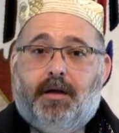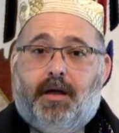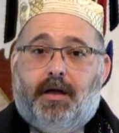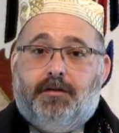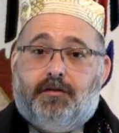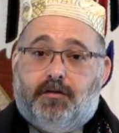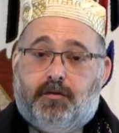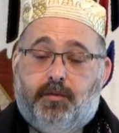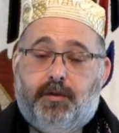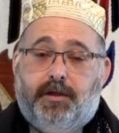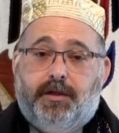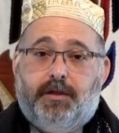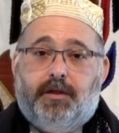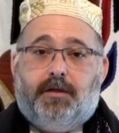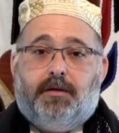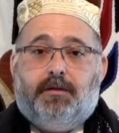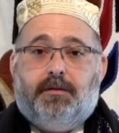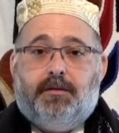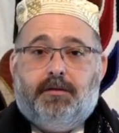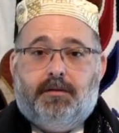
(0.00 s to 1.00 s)
and sweet
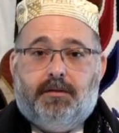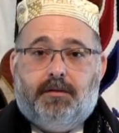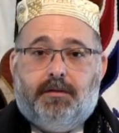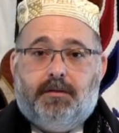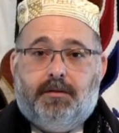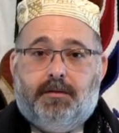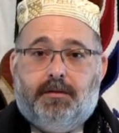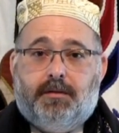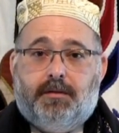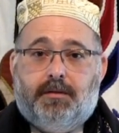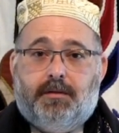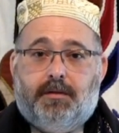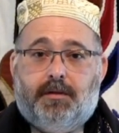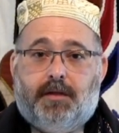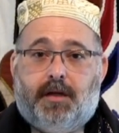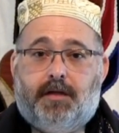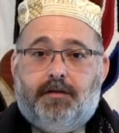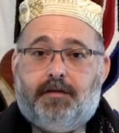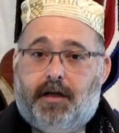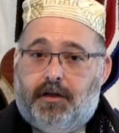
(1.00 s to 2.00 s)
year,
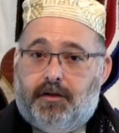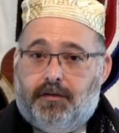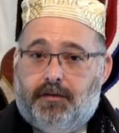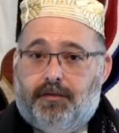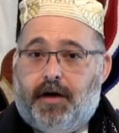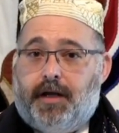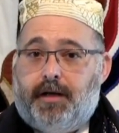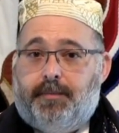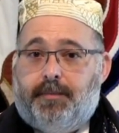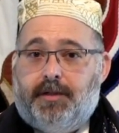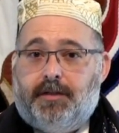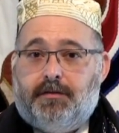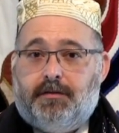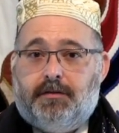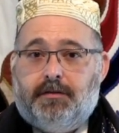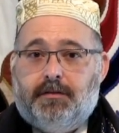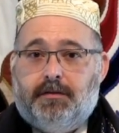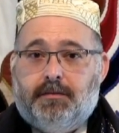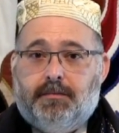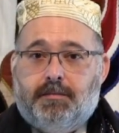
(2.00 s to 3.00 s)
and take your
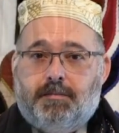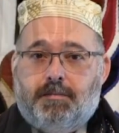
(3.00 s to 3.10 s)
vitamins.